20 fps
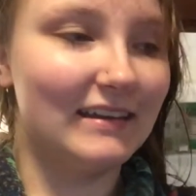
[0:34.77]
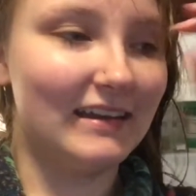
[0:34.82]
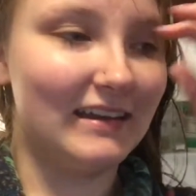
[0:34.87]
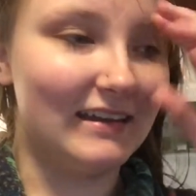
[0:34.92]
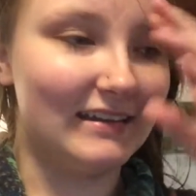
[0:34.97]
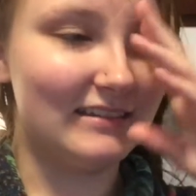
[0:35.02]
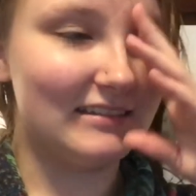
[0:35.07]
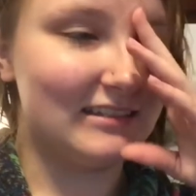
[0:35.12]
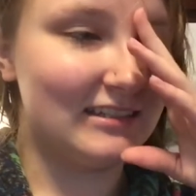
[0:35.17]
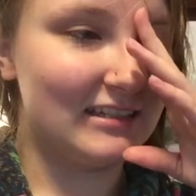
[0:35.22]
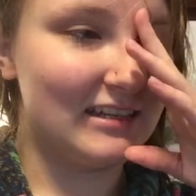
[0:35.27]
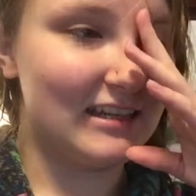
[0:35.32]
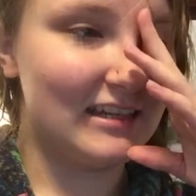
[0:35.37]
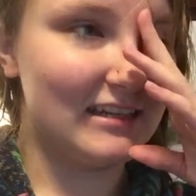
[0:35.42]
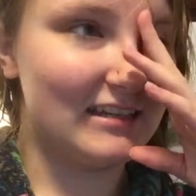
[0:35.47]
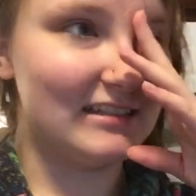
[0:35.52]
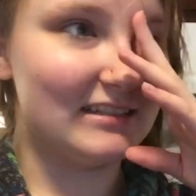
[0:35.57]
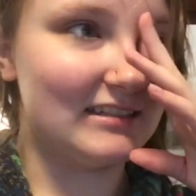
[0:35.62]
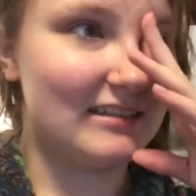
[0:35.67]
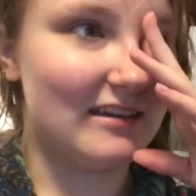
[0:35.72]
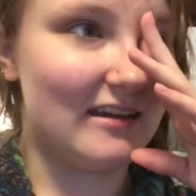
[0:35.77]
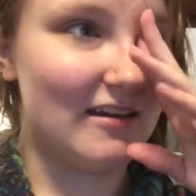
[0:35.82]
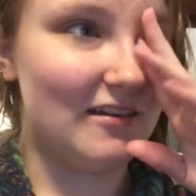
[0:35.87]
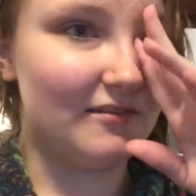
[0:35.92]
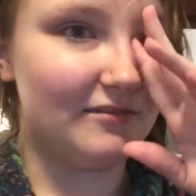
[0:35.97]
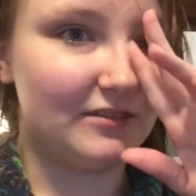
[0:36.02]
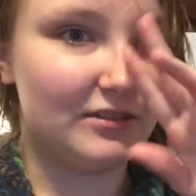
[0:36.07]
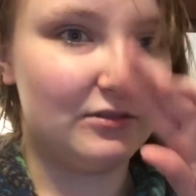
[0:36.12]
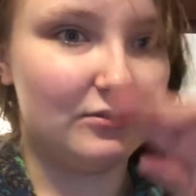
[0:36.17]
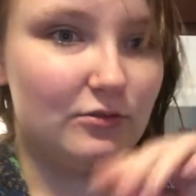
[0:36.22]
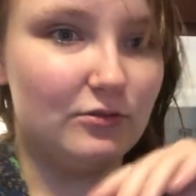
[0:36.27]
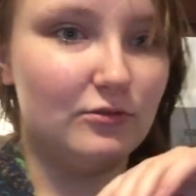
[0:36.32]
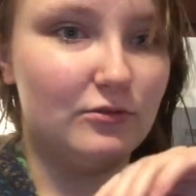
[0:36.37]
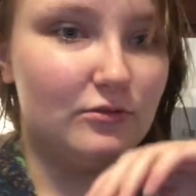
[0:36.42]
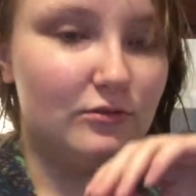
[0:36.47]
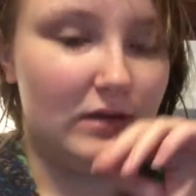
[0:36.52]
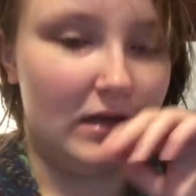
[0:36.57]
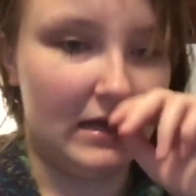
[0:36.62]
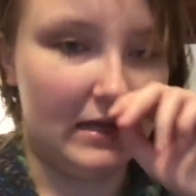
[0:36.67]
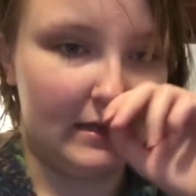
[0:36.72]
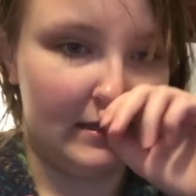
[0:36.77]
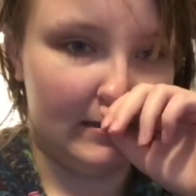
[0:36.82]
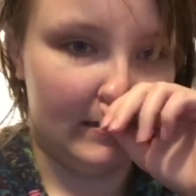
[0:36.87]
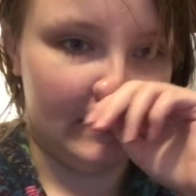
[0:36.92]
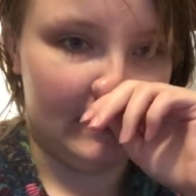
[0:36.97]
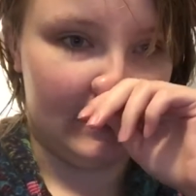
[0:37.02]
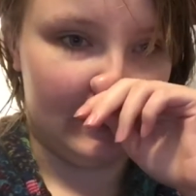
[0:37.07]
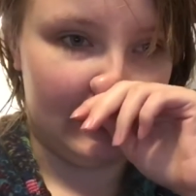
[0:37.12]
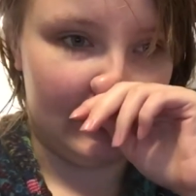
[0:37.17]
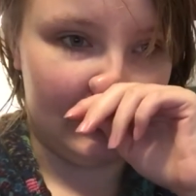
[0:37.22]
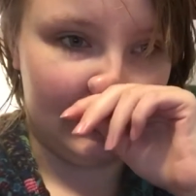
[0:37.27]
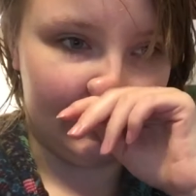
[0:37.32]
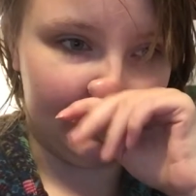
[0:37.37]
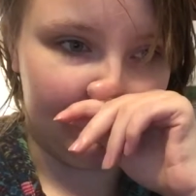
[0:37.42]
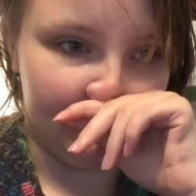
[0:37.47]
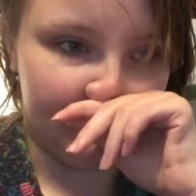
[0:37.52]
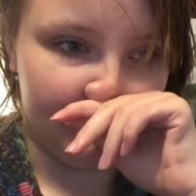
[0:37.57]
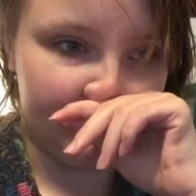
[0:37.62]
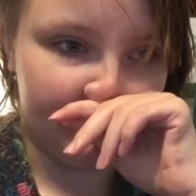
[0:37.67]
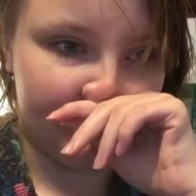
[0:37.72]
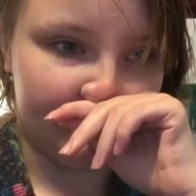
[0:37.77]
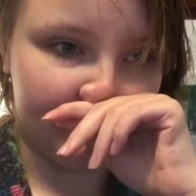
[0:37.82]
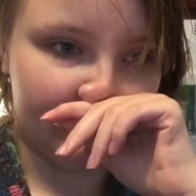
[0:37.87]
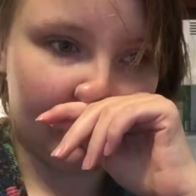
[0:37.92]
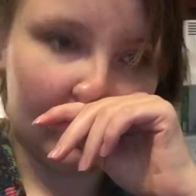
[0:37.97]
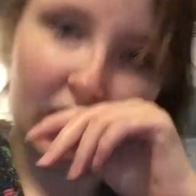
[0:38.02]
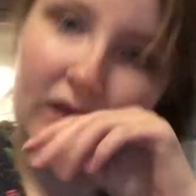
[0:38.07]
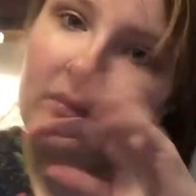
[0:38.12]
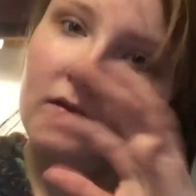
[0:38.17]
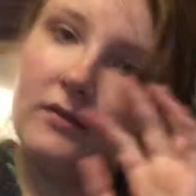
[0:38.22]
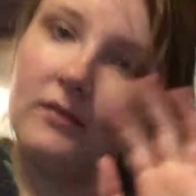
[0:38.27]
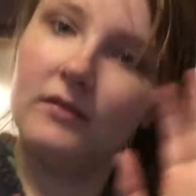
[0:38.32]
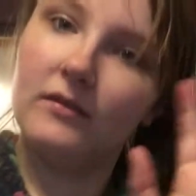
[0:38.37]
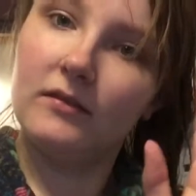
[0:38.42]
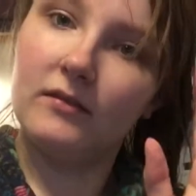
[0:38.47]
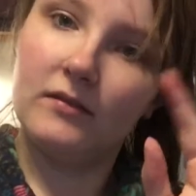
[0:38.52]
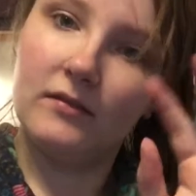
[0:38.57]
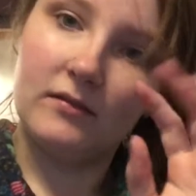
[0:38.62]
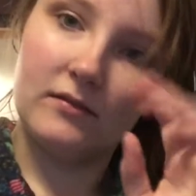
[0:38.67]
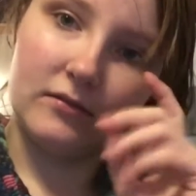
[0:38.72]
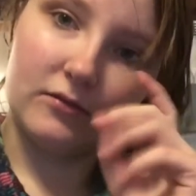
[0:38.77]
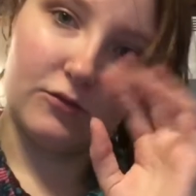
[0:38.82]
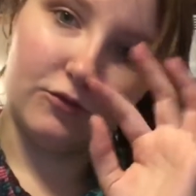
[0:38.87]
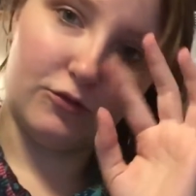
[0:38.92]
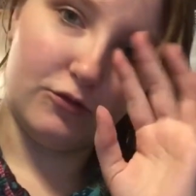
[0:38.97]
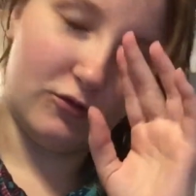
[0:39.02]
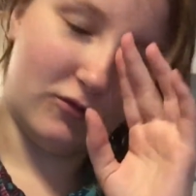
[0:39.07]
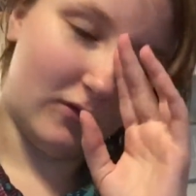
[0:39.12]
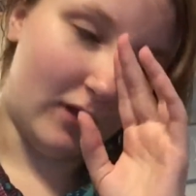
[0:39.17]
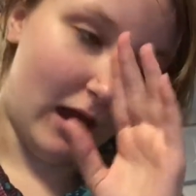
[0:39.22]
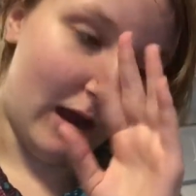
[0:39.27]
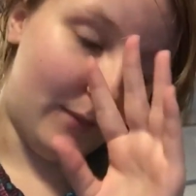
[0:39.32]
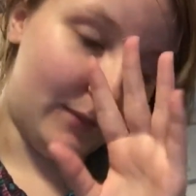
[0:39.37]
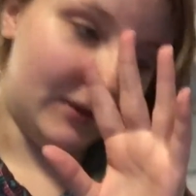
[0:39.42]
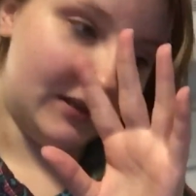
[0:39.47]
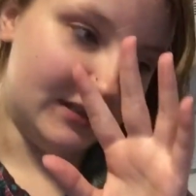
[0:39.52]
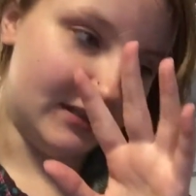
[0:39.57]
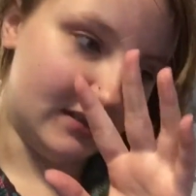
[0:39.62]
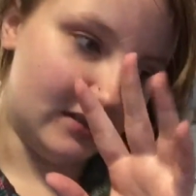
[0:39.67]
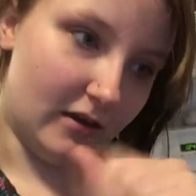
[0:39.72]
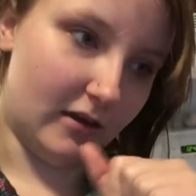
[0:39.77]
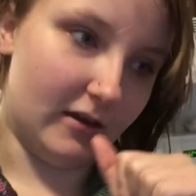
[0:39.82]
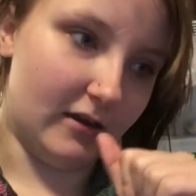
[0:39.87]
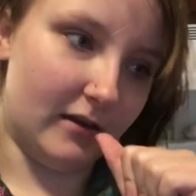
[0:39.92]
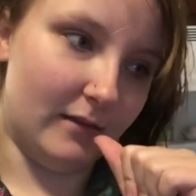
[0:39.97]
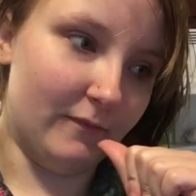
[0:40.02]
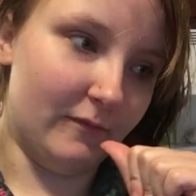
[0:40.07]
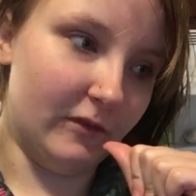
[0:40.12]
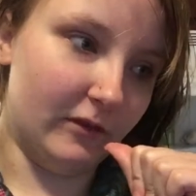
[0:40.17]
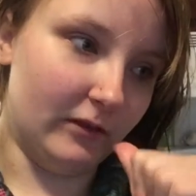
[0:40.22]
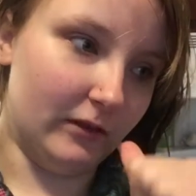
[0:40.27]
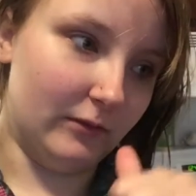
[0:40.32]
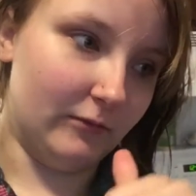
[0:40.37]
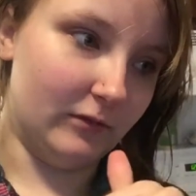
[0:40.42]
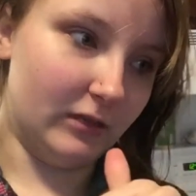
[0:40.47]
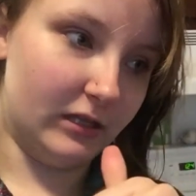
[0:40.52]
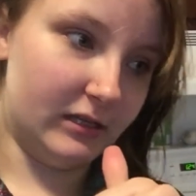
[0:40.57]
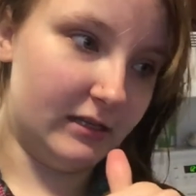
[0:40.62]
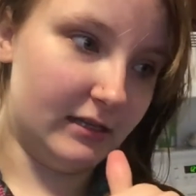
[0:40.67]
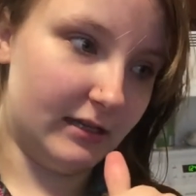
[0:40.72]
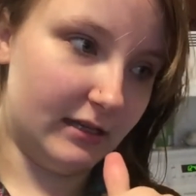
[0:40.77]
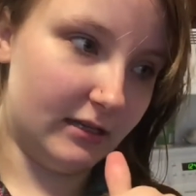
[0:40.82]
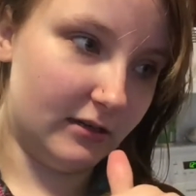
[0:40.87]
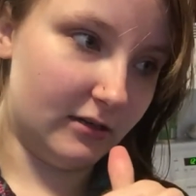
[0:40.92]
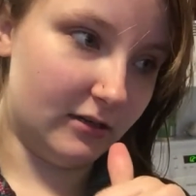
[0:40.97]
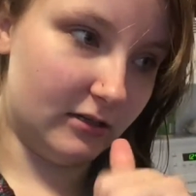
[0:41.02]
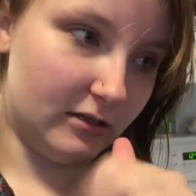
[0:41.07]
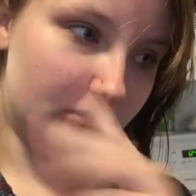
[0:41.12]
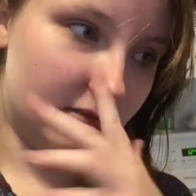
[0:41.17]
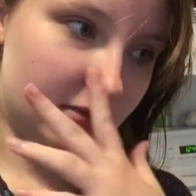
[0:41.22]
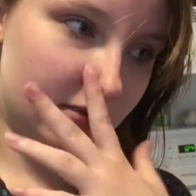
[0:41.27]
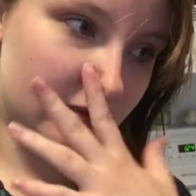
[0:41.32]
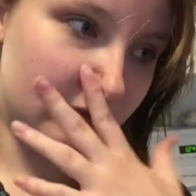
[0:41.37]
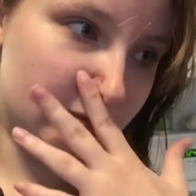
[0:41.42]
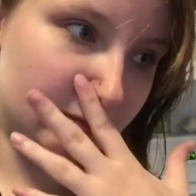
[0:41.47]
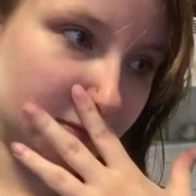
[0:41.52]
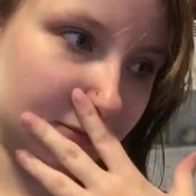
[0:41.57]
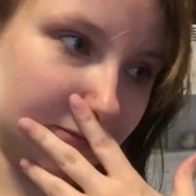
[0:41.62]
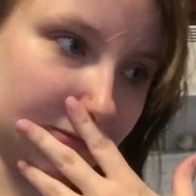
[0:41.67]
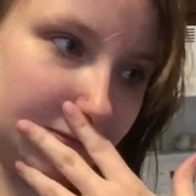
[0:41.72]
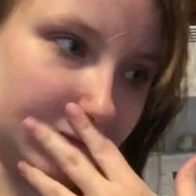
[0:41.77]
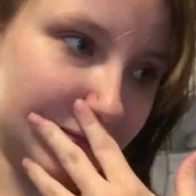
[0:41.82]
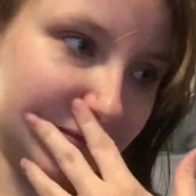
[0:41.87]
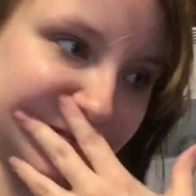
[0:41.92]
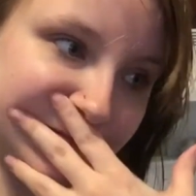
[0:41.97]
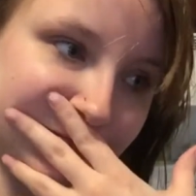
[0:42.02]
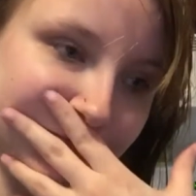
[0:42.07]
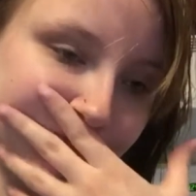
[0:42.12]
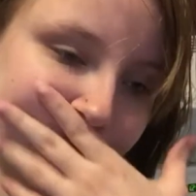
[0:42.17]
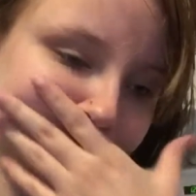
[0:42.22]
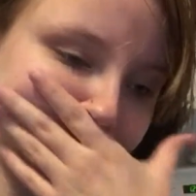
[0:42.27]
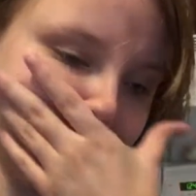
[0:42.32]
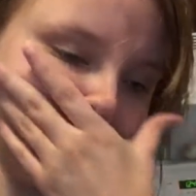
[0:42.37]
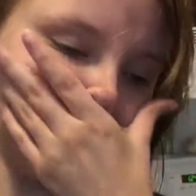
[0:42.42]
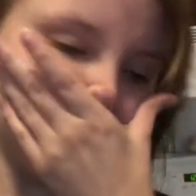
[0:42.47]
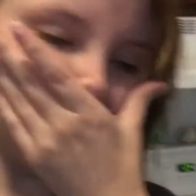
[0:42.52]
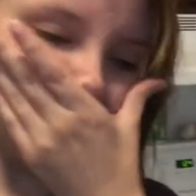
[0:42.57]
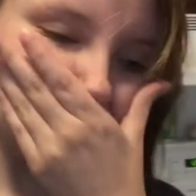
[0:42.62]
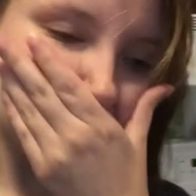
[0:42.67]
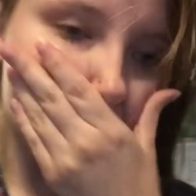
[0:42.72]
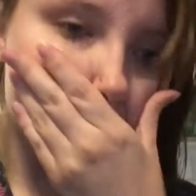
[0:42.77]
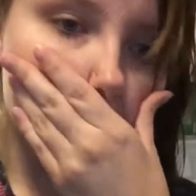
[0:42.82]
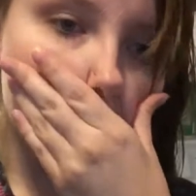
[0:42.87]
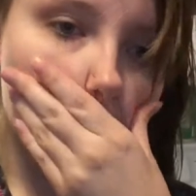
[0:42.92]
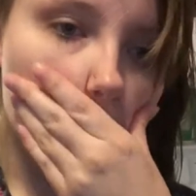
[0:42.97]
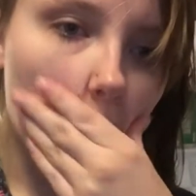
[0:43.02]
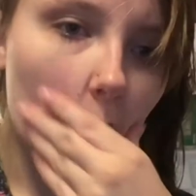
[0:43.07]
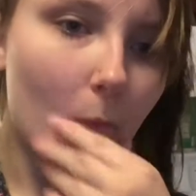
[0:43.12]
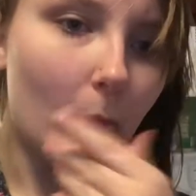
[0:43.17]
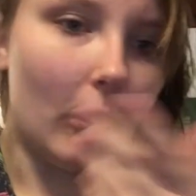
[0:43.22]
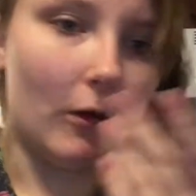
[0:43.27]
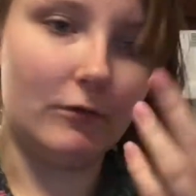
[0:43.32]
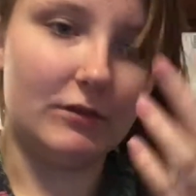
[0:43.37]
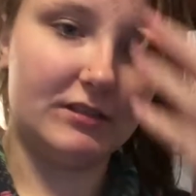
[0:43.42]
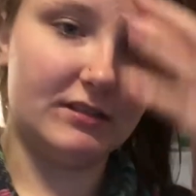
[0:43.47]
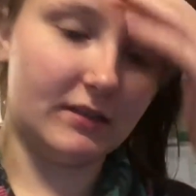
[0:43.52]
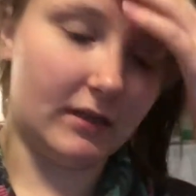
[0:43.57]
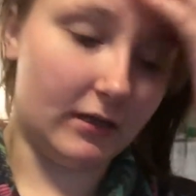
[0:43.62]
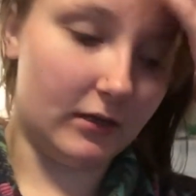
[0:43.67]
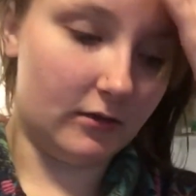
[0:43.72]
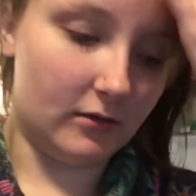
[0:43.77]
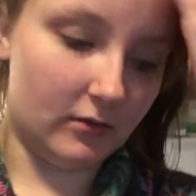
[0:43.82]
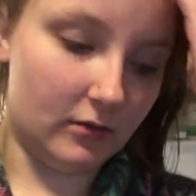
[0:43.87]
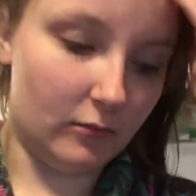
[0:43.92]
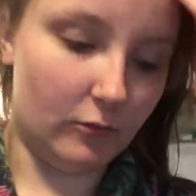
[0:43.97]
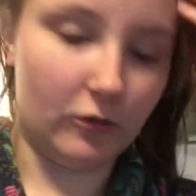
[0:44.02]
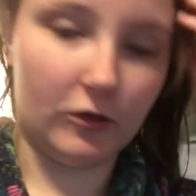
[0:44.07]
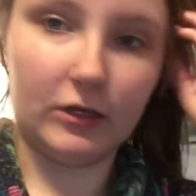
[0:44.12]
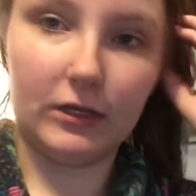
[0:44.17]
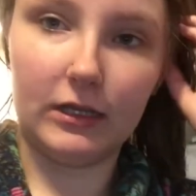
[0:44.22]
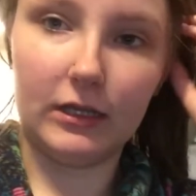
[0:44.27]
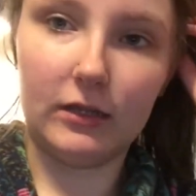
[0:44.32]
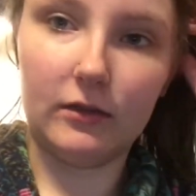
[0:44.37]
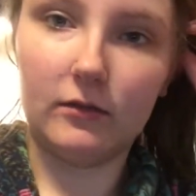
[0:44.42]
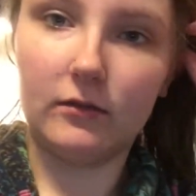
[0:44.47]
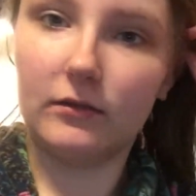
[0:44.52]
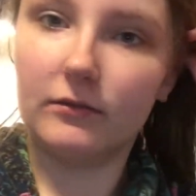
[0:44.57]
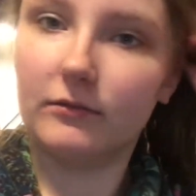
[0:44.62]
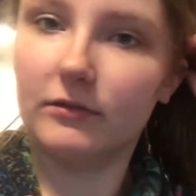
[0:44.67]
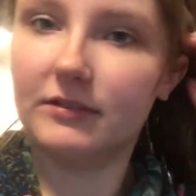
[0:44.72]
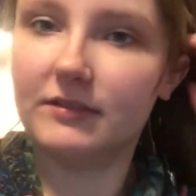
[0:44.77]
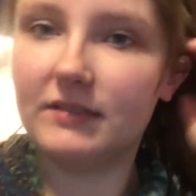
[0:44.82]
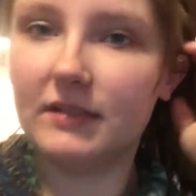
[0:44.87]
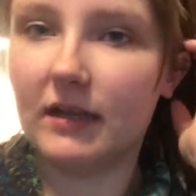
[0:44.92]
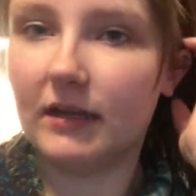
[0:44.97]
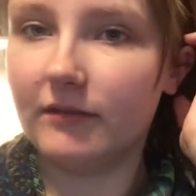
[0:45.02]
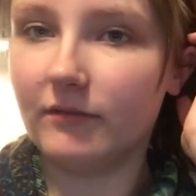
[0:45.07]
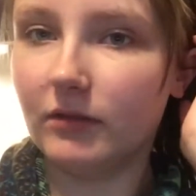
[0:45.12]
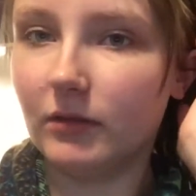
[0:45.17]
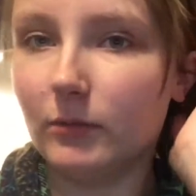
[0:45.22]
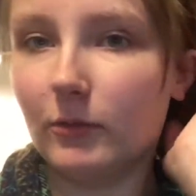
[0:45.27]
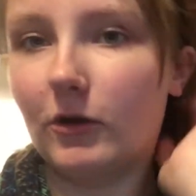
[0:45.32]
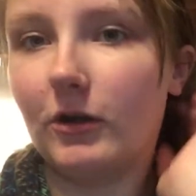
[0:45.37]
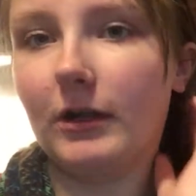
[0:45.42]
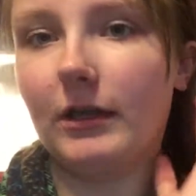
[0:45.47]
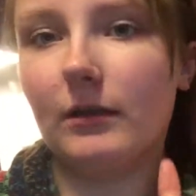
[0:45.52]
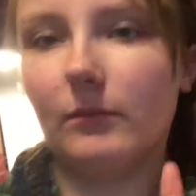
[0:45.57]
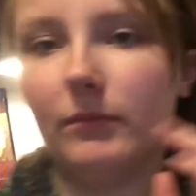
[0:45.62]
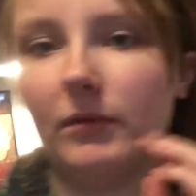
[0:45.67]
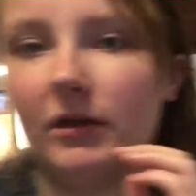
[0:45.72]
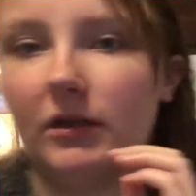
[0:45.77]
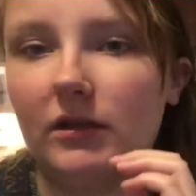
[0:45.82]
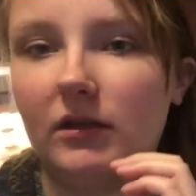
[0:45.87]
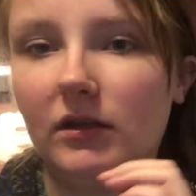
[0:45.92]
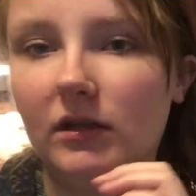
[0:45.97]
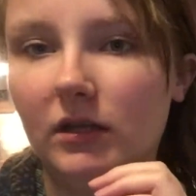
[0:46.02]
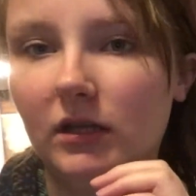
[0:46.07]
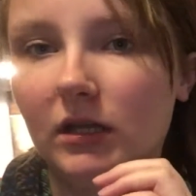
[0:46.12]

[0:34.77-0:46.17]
yeah, today's off to a crappy start. I'm feeling really tired, you know. I'm always tired in the morning. Well, it's not even the morning, but